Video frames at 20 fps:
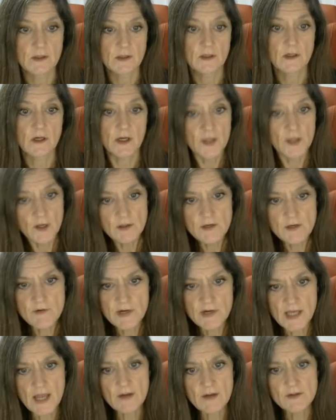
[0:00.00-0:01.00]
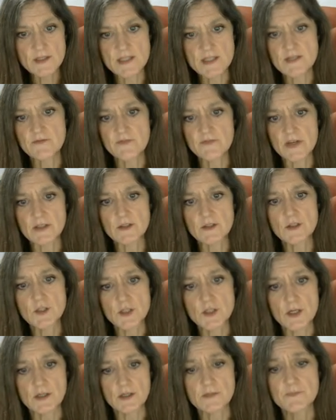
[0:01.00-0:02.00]
I only recount this
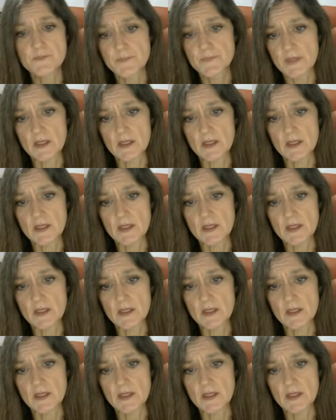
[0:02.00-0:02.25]
adventure